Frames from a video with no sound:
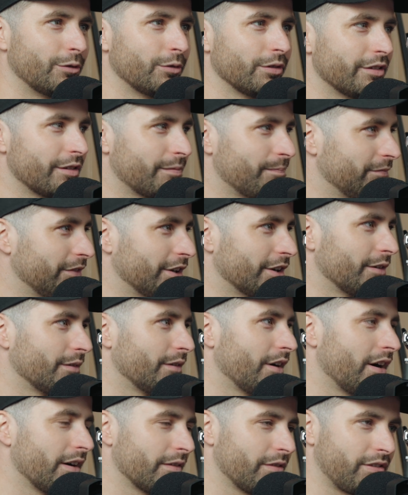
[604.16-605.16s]
all the,
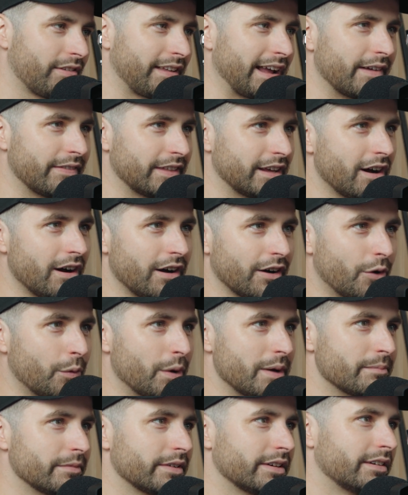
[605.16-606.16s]
state of the art
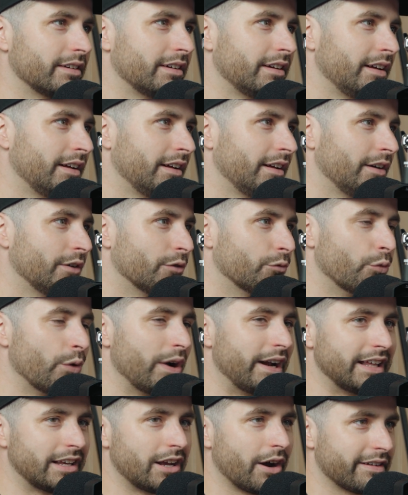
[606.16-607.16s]
equipment,
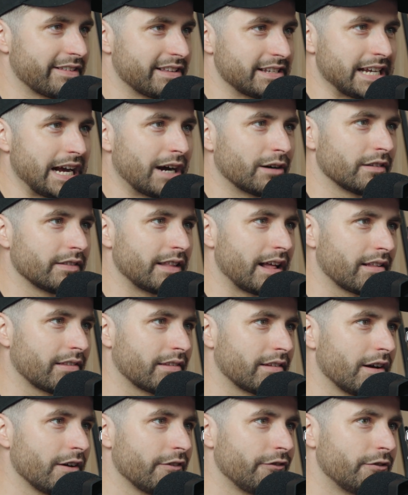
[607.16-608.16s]
really going to town on that
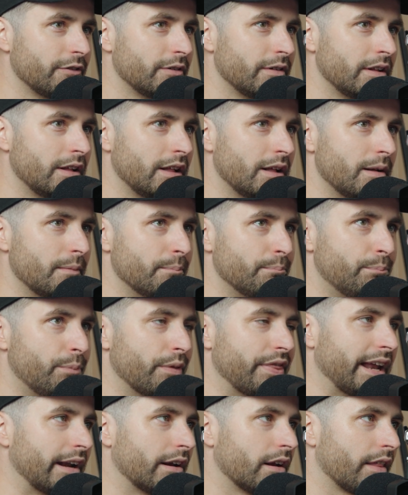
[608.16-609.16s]
stuff.
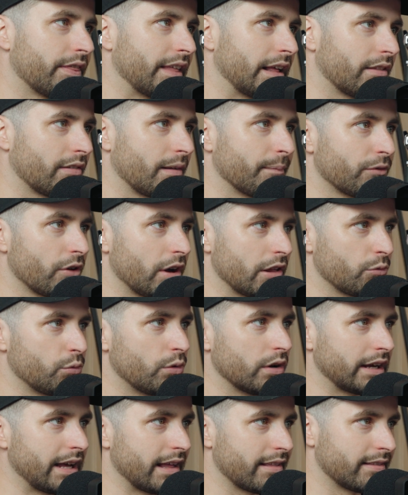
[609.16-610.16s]
But then I think sometimes
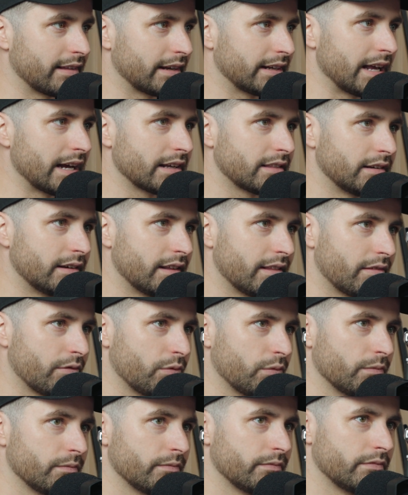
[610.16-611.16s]
what gets neglected
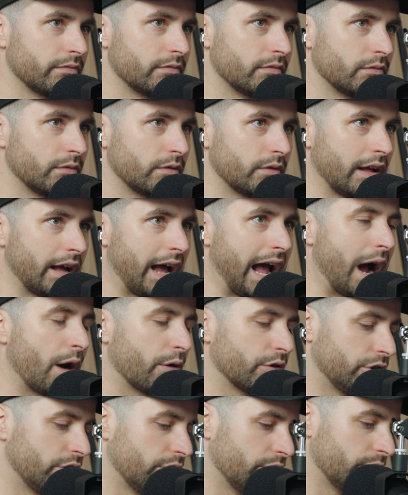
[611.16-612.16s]
is
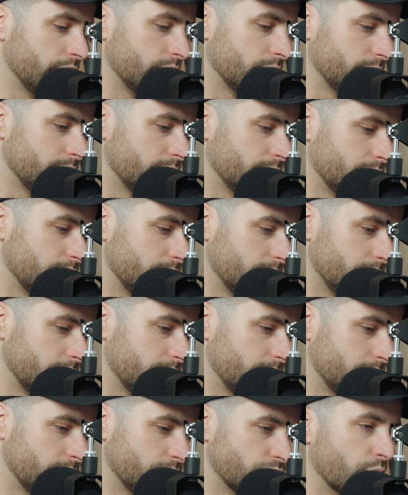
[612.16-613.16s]
how you
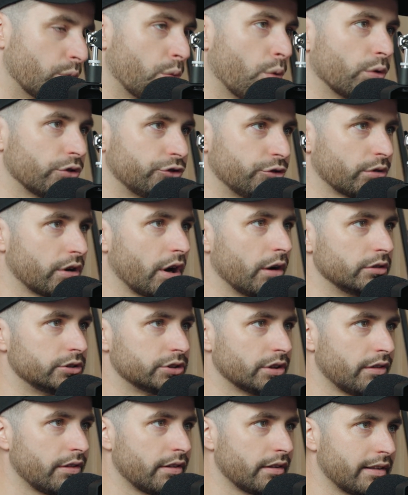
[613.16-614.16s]
reward your
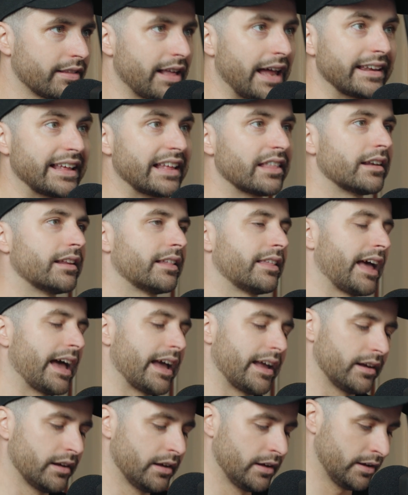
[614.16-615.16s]
coaches. Because at the end of the
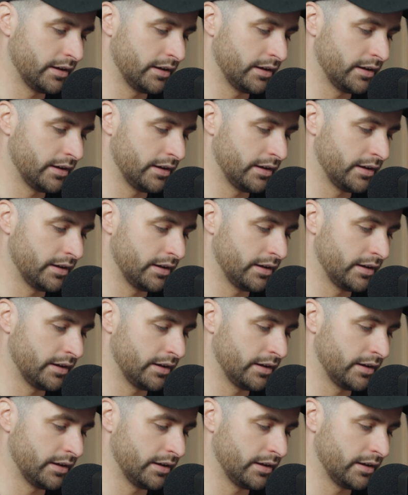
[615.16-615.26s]
day,